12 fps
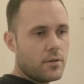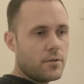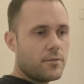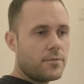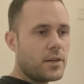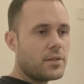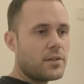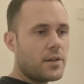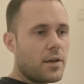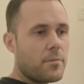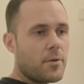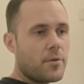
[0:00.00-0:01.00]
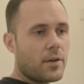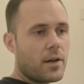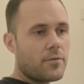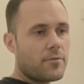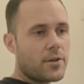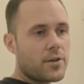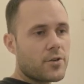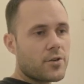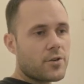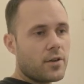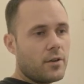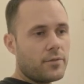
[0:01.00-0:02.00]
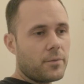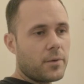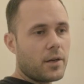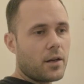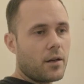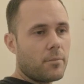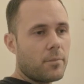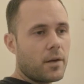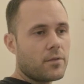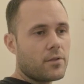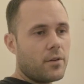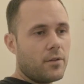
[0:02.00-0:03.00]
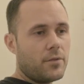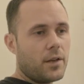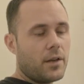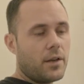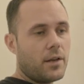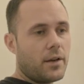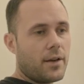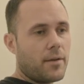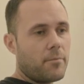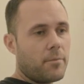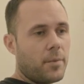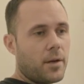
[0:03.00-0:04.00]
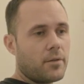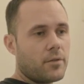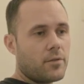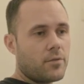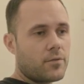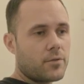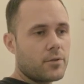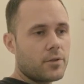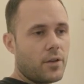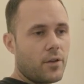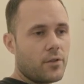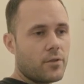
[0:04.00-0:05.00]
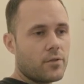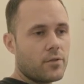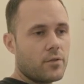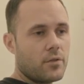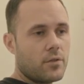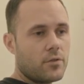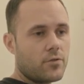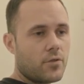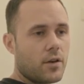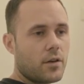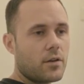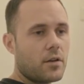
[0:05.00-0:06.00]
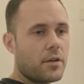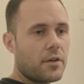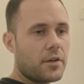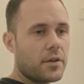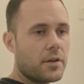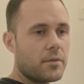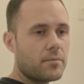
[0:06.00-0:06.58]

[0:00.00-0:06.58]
30-day moving average, I think we are going to bounce off there and then bounce through this trend line here.